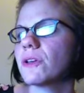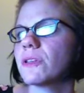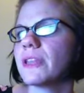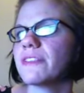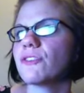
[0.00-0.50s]

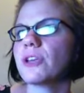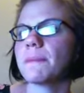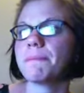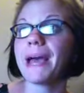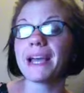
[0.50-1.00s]
let's look
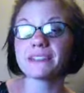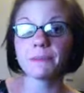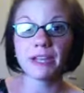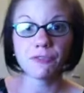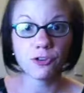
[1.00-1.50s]
at back to
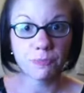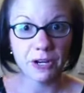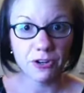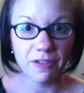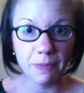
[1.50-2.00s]
my first
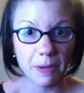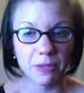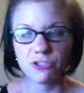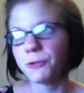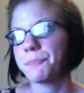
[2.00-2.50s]
paragraph about
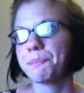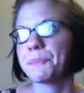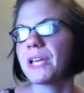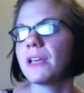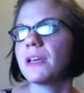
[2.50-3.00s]
pleasure.
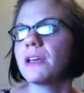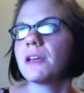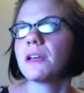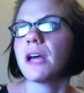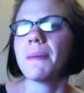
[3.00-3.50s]

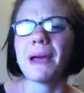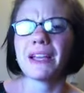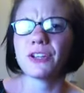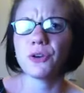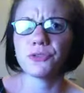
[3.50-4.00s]
I'm not
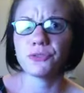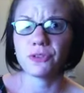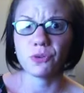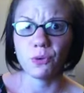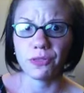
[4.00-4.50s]
going to go through
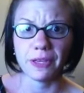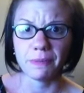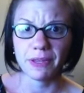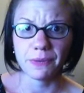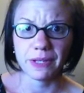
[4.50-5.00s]
this whole
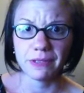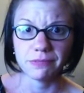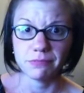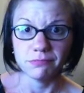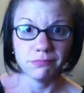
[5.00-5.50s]
thing, by the way.
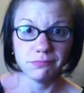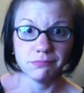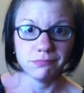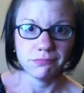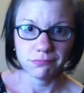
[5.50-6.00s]

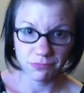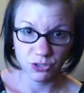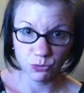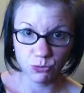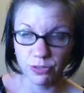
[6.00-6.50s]

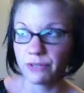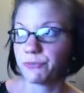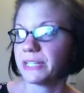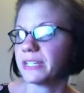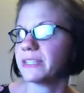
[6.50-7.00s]
You can
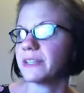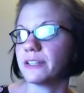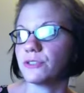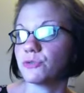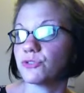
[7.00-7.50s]
read it,
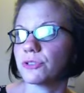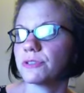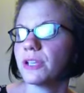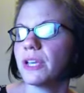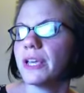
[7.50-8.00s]
and you should.
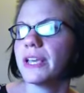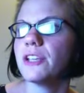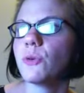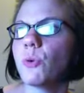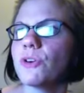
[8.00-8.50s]

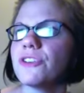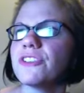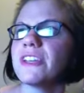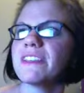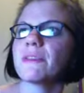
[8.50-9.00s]
In order
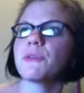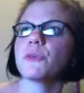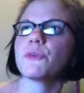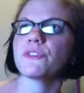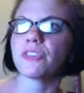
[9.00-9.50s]
to
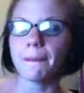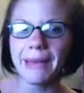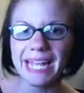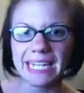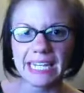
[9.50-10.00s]
disabuse the
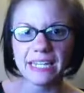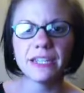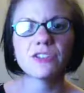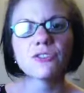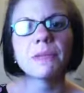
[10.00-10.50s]
many,
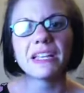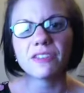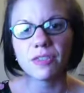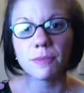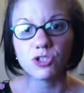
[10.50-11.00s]
he just
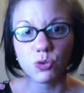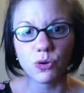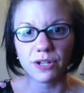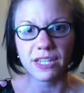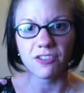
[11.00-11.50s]
means the
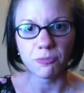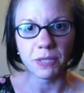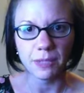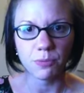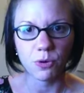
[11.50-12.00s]
majority of
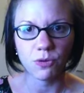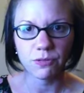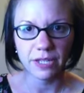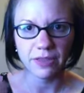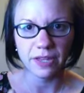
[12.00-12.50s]

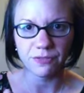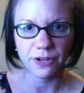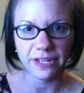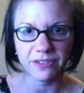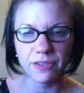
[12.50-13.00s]
people in that
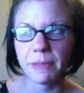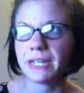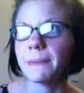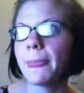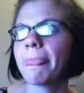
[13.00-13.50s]
phrase,
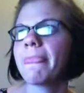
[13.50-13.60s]
the